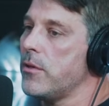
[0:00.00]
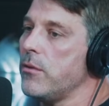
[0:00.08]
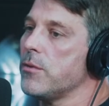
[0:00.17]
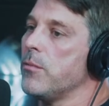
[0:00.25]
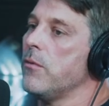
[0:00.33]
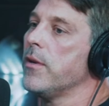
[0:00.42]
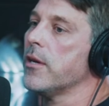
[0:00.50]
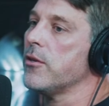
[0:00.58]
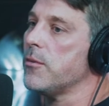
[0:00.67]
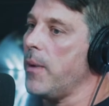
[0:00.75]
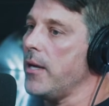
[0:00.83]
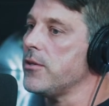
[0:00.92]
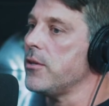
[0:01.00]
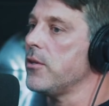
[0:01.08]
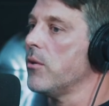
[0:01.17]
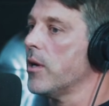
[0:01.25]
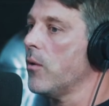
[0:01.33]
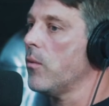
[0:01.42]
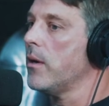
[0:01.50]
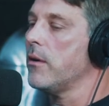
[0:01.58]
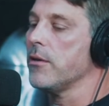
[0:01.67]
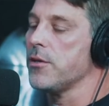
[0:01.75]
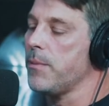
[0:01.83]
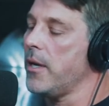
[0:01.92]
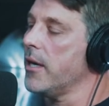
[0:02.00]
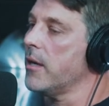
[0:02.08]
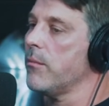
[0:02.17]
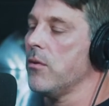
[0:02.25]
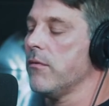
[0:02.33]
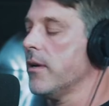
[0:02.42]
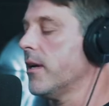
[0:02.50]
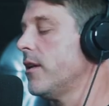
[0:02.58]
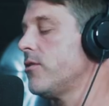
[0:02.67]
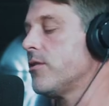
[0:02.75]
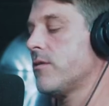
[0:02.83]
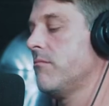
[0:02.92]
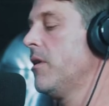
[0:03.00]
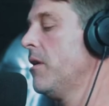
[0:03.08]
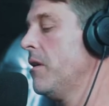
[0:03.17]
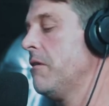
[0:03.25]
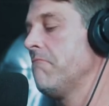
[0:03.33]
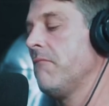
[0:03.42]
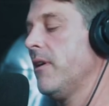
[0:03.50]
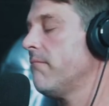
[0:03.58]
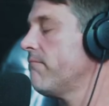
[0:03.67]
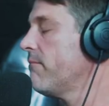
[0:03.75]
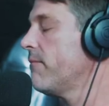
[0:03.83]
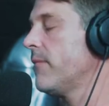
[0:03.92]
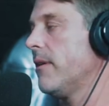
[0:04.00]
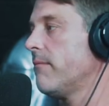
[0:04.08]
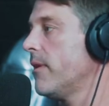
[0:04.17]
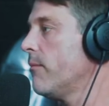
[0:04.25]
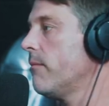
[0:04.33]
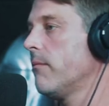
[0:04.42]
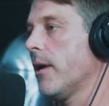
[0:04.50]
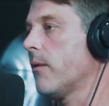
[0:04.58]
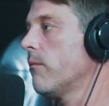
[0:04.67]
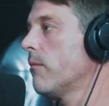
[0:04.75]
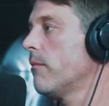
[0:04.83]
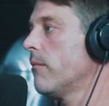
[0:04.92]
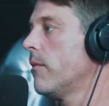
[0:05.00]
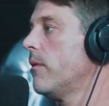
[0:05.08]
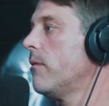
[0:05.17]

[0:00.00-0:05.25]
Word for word: dudes moving in space and doing it well and spinning and moving, and it just it it, it, the pro like, games